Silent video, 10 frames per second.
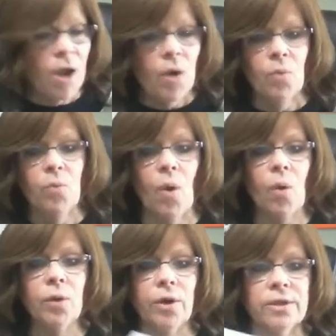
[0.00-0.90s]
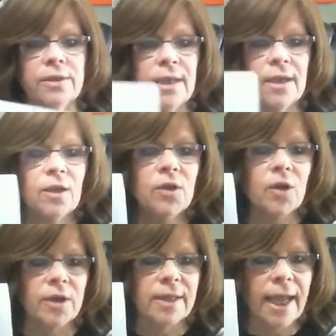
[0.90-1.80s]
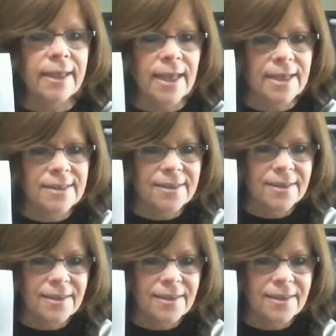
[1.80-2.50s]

Rollers look like this.